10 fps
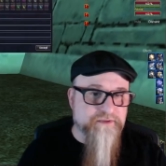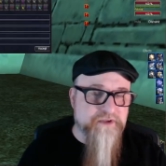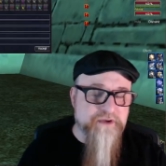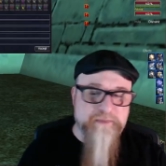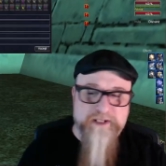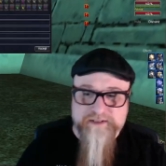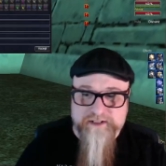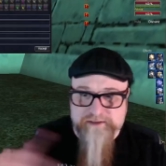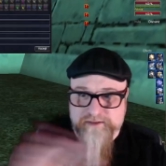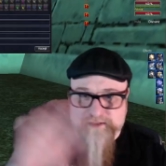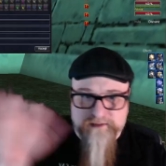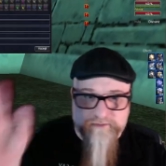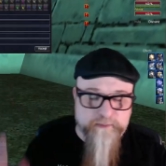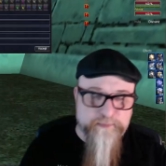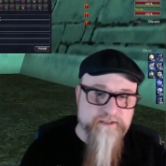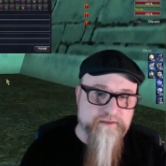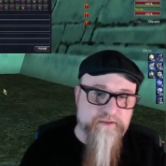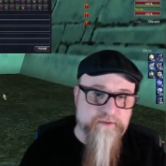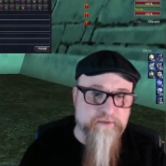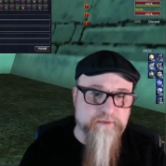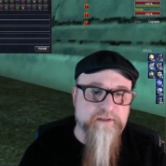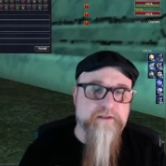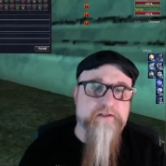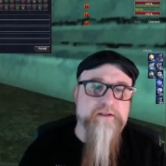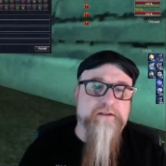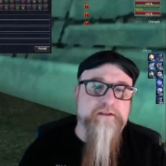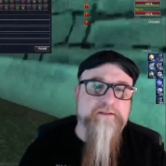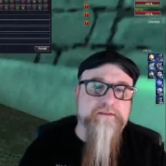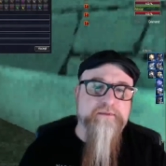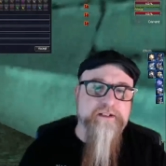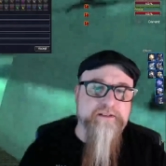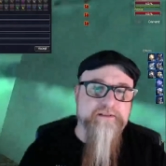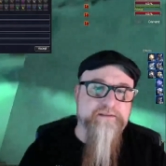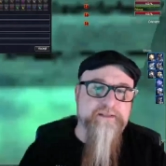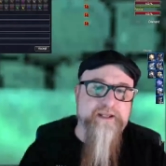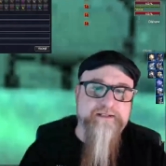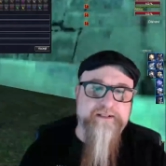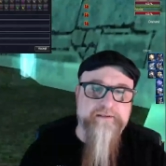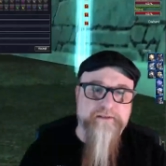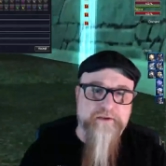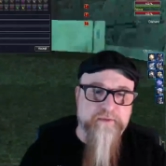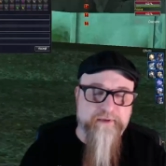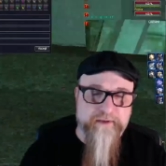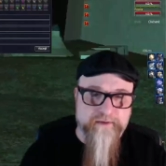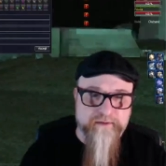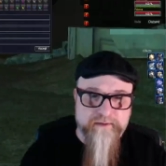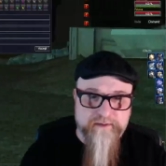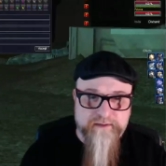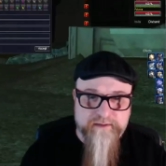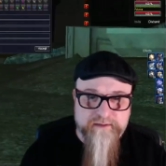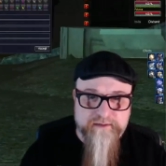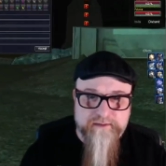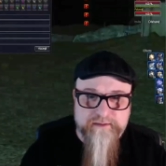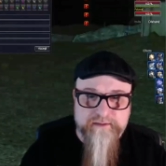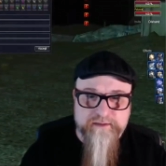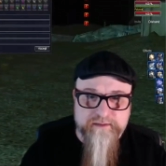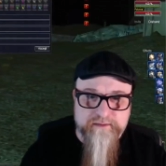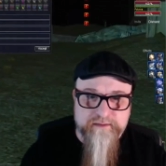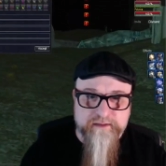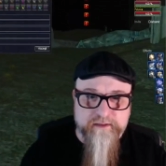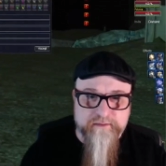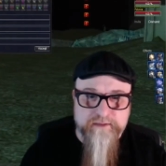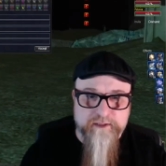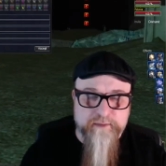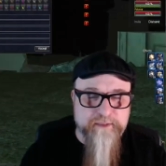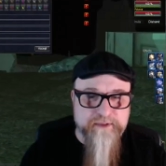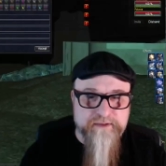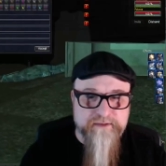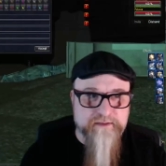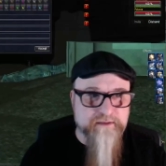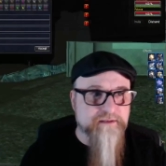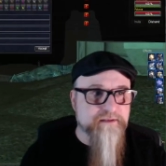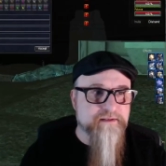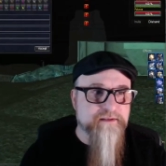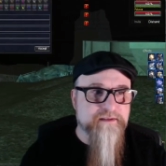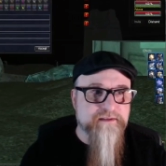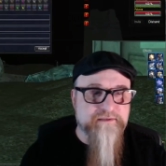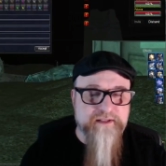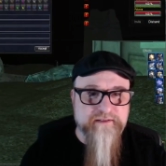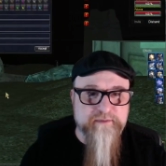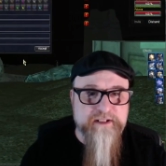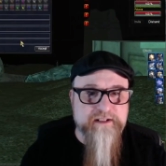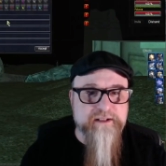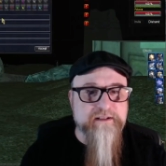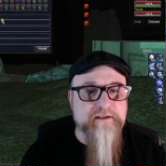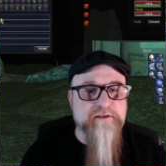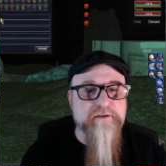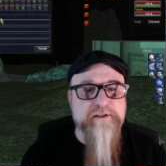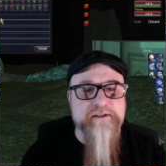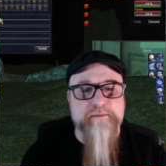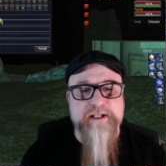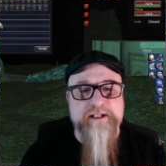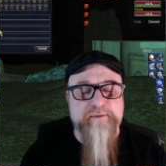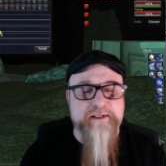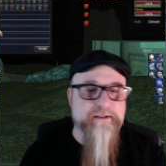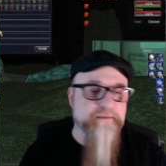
too much other stuff open too. So I'm gonna stand here in the corner because you know nobody puts Fezzelmina in the corner. But anyway,